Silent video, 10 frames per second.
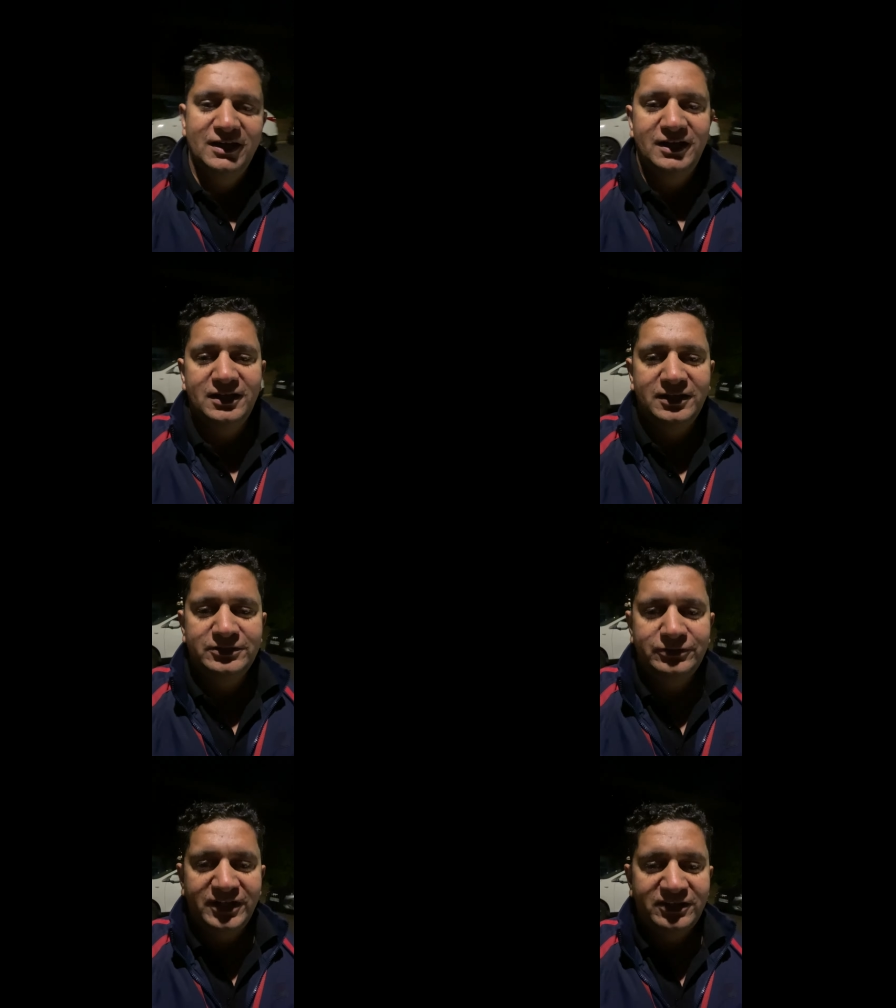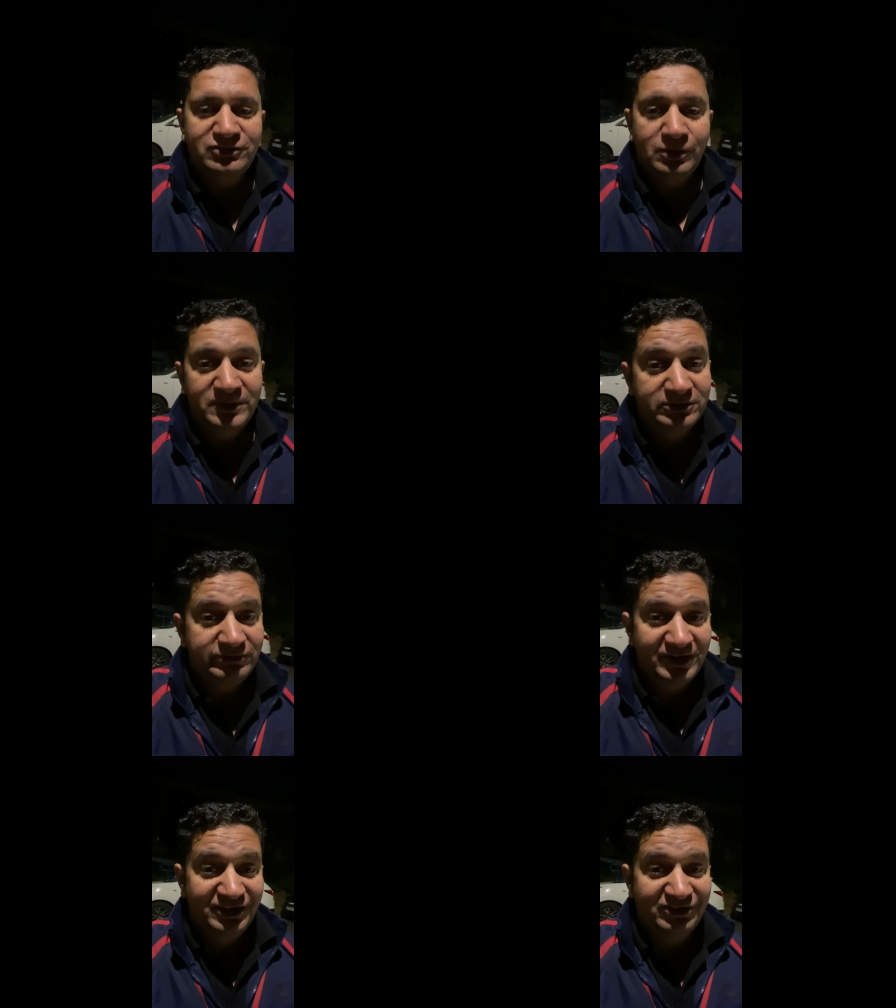uh, today's topic is
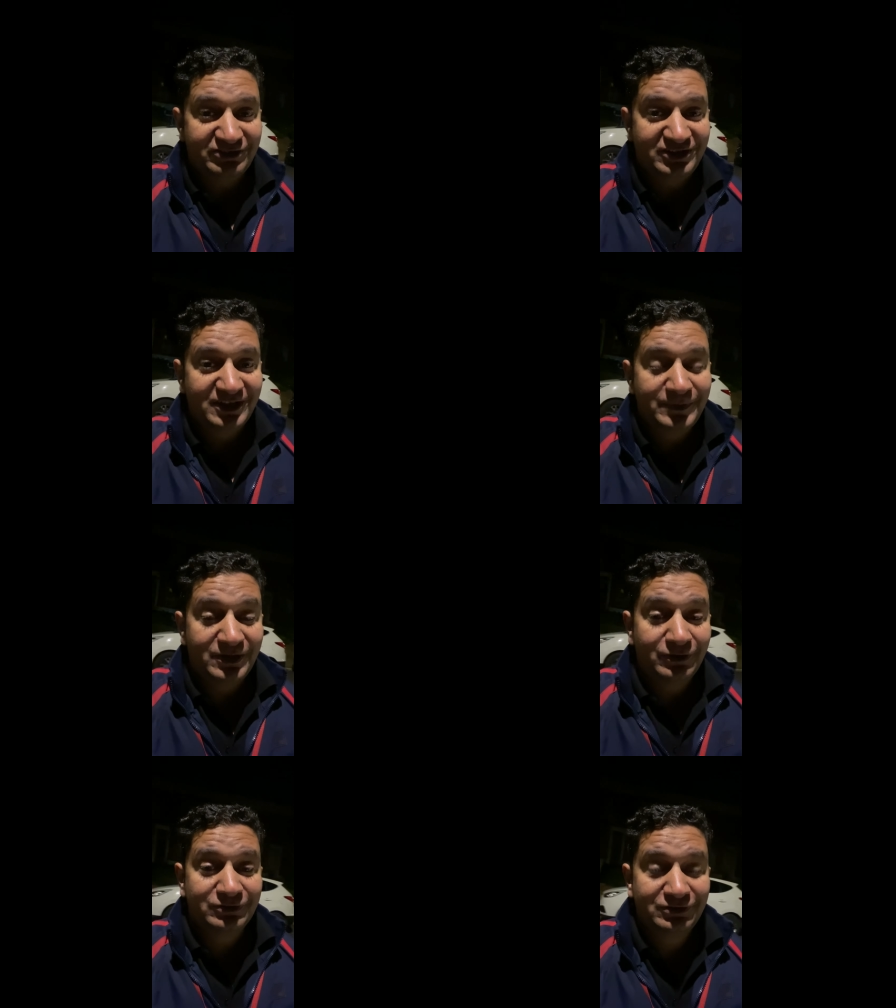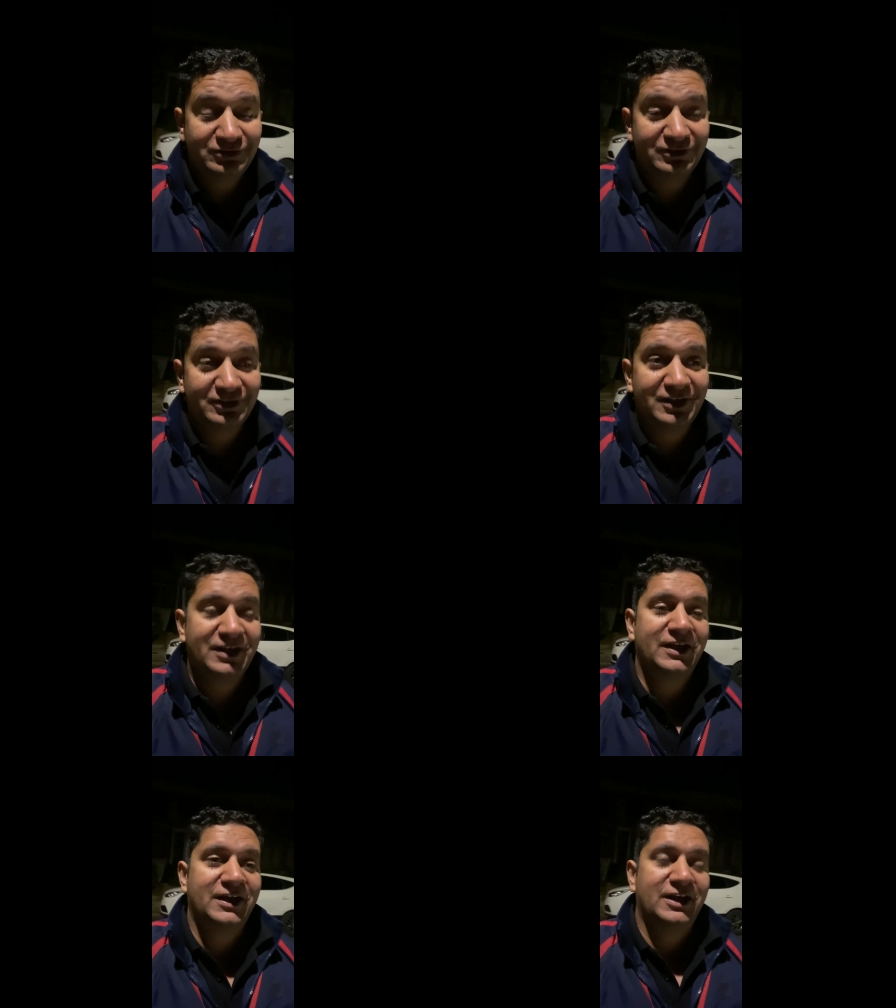very interesting because
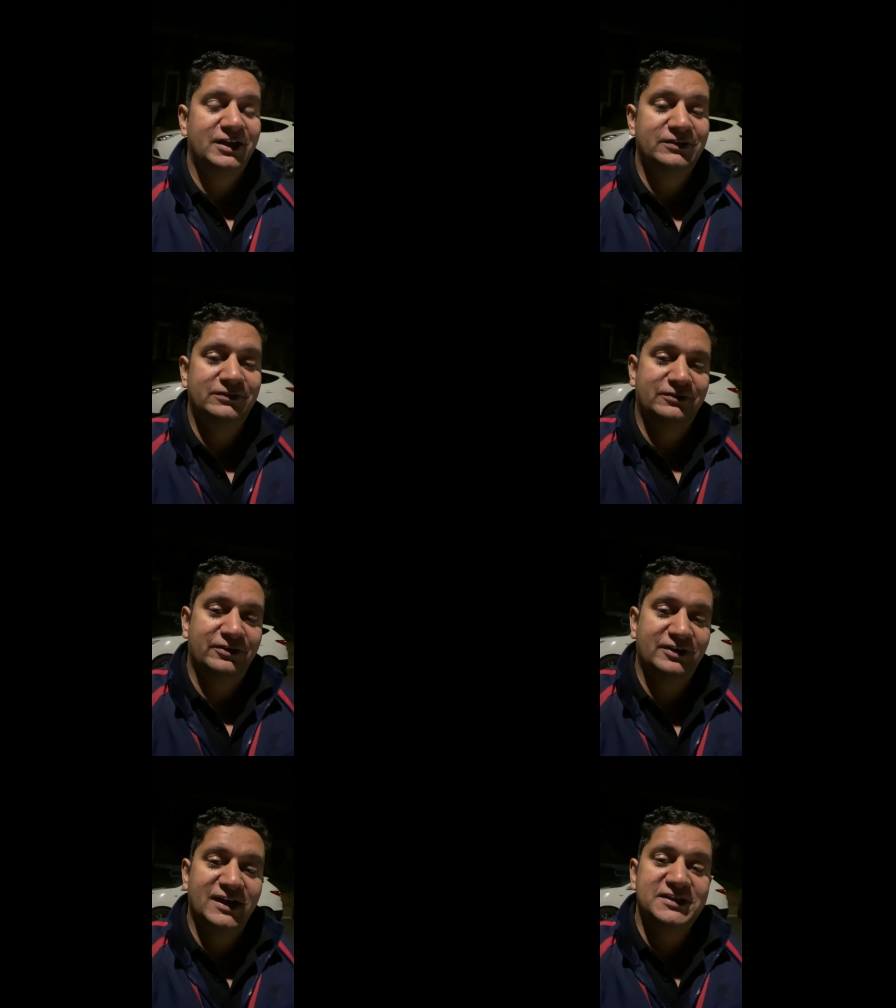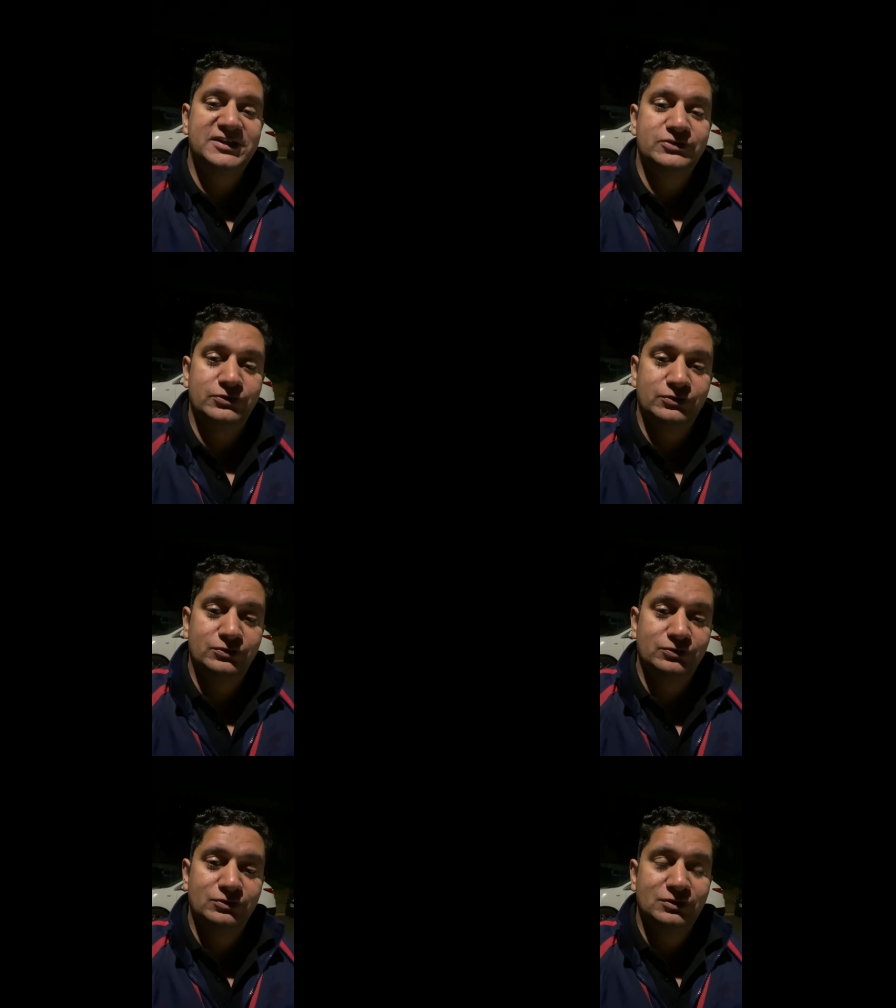it's related
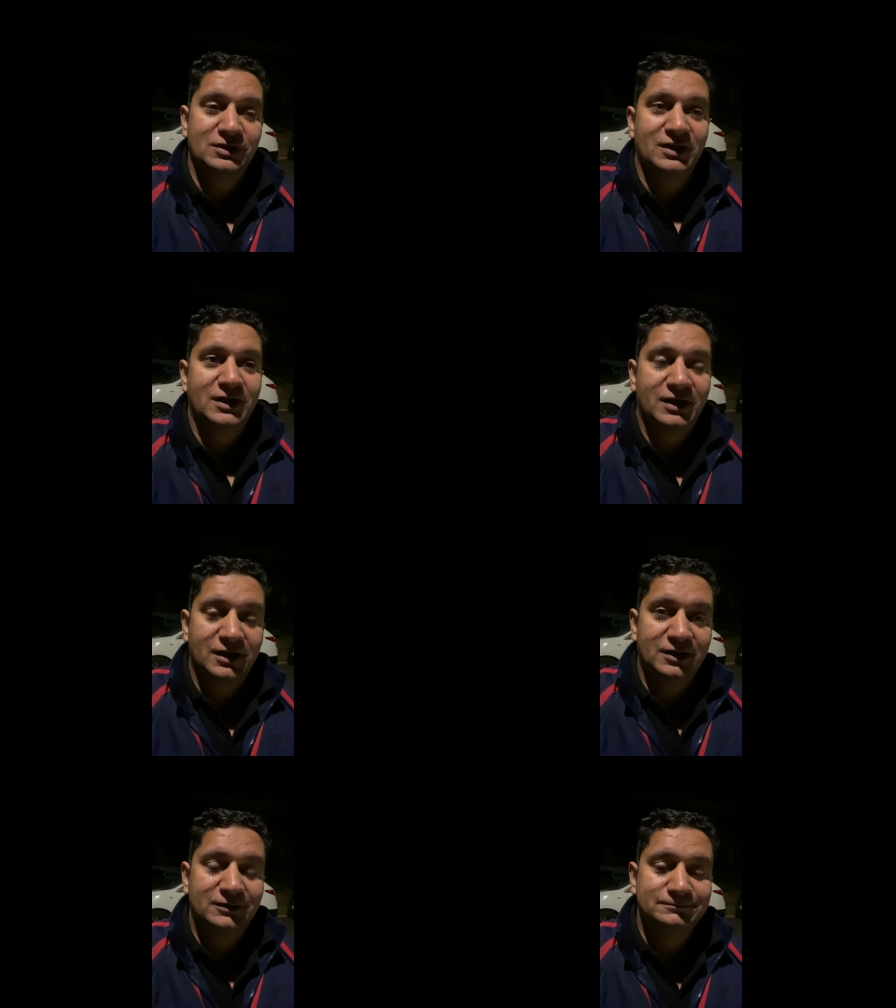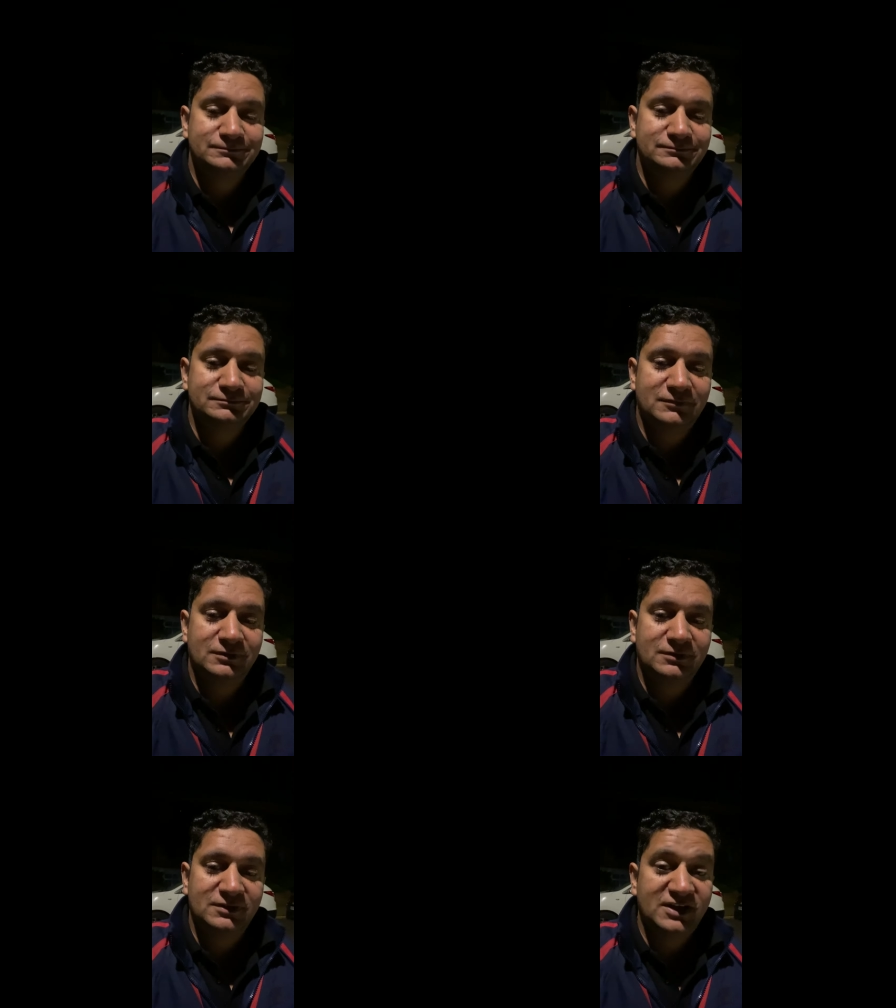to uh,
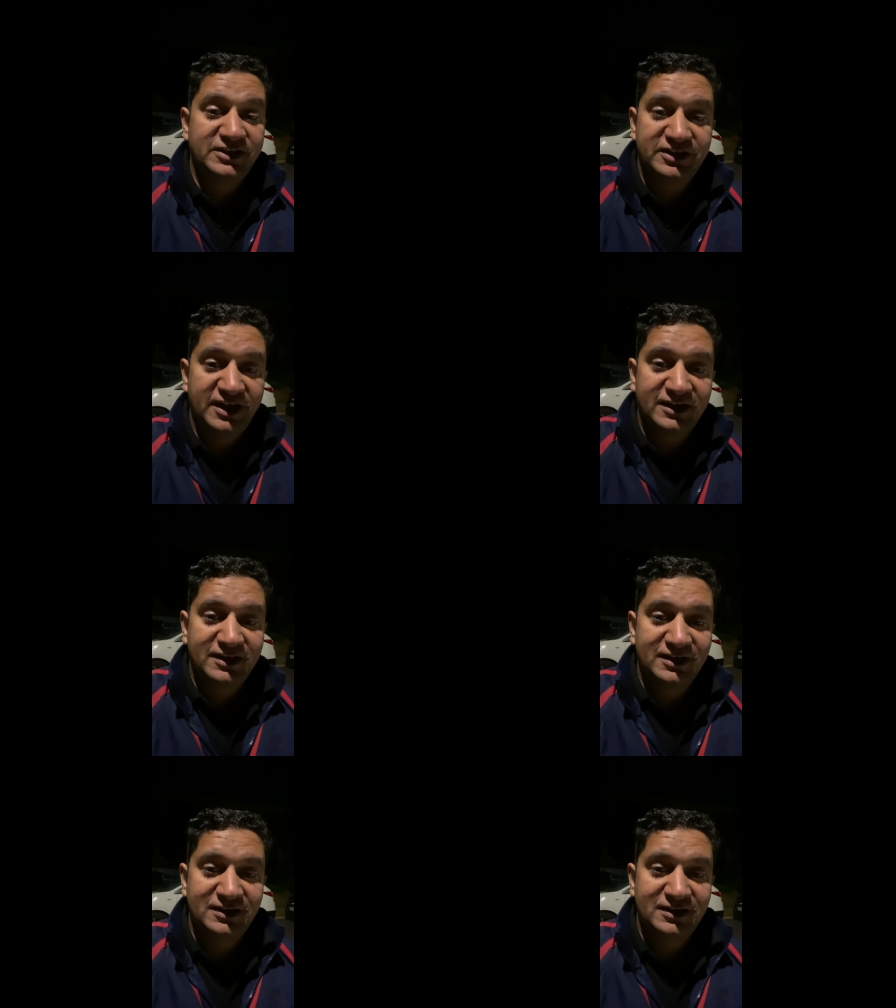London egg